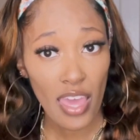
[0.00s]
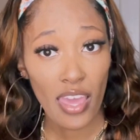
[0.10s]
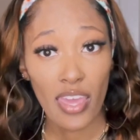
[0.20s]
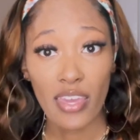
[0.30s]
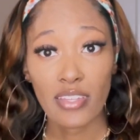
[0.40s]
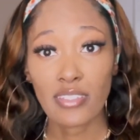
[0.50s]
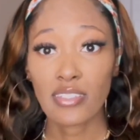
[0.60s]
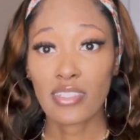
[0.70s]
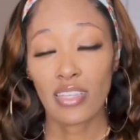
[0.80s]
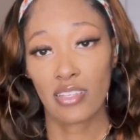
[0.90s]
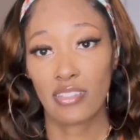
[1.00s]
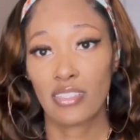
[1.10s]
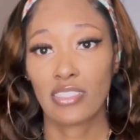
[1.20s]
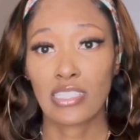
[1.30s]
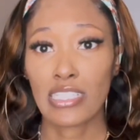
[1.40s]
and
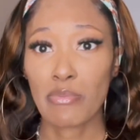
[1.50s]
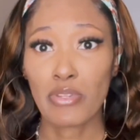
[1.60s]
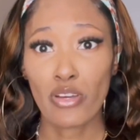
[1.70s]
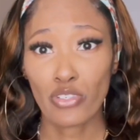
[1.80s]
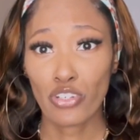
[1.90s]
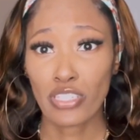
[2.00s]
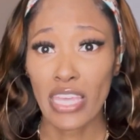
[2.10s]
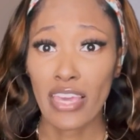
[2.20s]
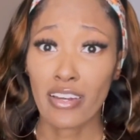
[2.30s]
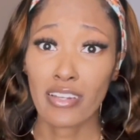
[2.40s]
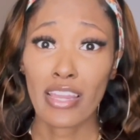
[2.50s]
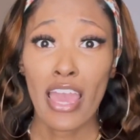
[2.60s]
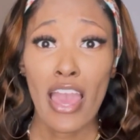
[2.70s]
just let me know your take on